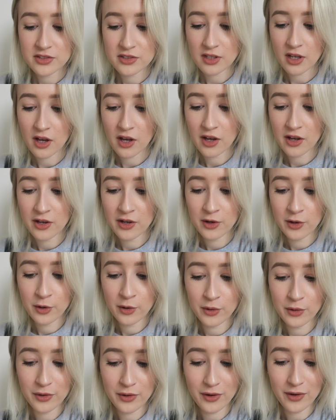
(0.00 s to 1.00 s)

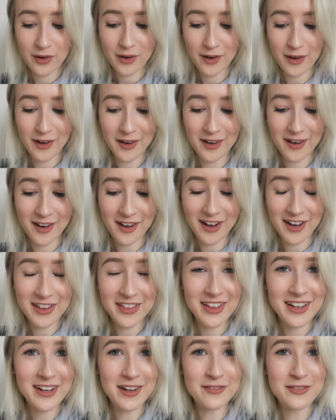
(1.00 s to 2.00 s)
So I
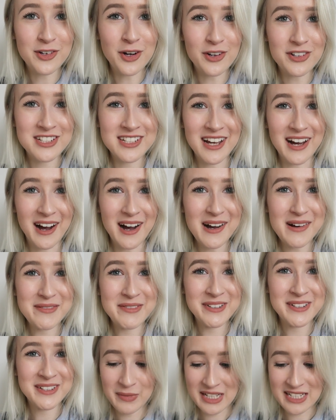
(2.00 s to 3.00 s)
think I've cocked it
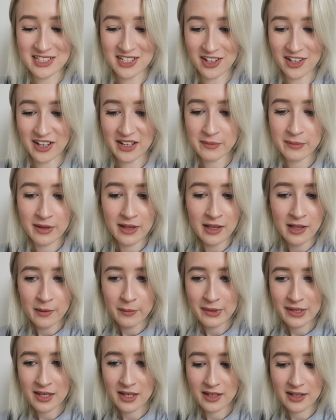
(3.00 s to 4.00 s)
up big time
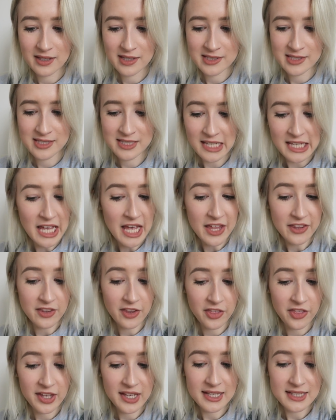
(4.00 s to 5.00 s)
because
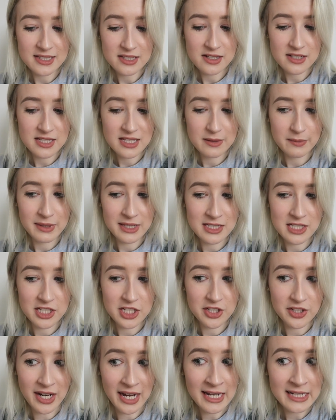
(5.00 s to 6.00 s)
the thing it's asking me to
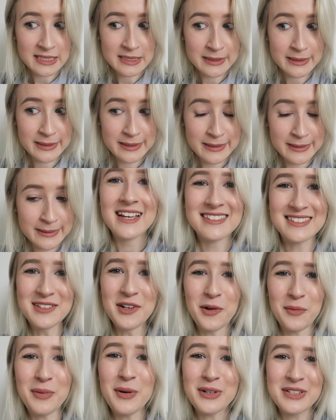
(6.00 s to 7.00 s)
do next, it's
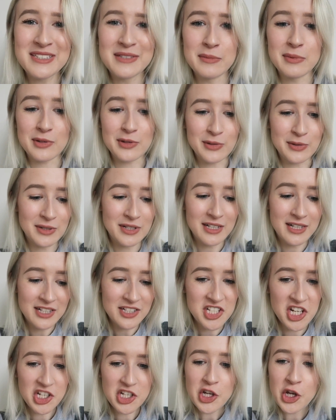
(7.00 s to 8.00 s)
not possible
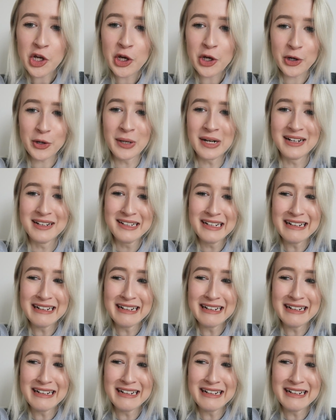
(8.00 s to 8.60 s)
to do.